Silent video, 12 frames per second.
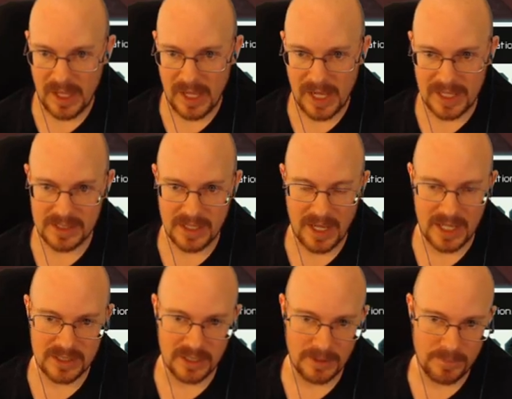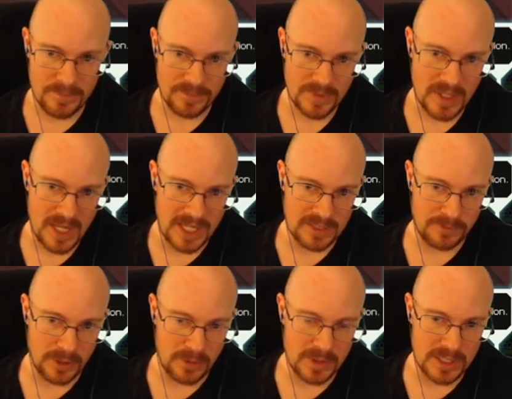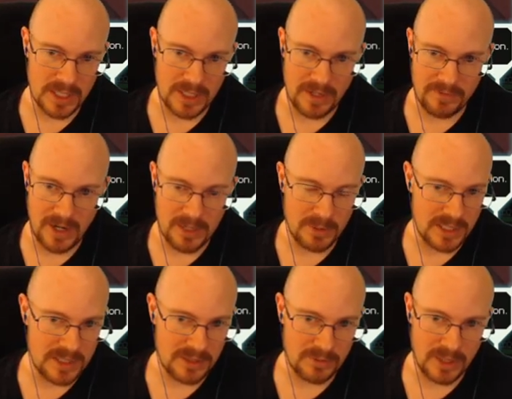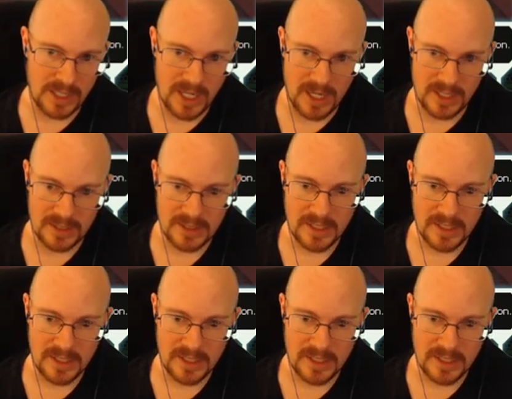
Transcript: has a has a has a frequency that vibrates at 3K